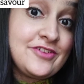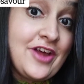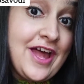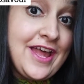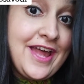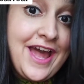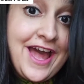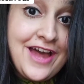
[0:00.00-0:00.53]
So I
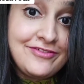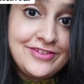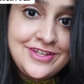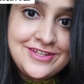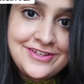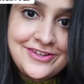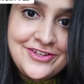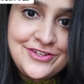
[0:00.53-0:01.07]
have
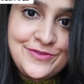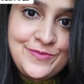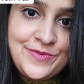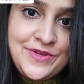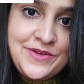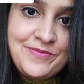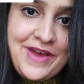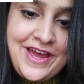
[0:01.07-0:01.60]
this
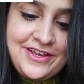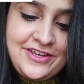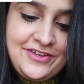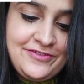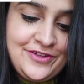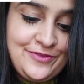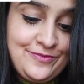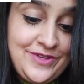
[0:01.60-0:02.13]
crispy Maggi
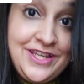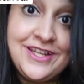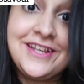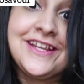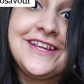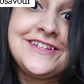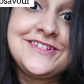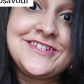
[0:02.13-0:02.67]
with me.
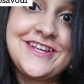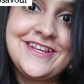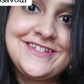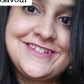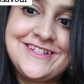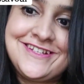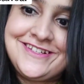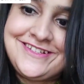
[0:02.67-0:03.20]
Let's
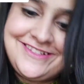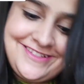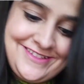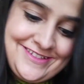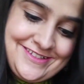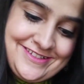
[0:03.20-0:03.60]
taste it.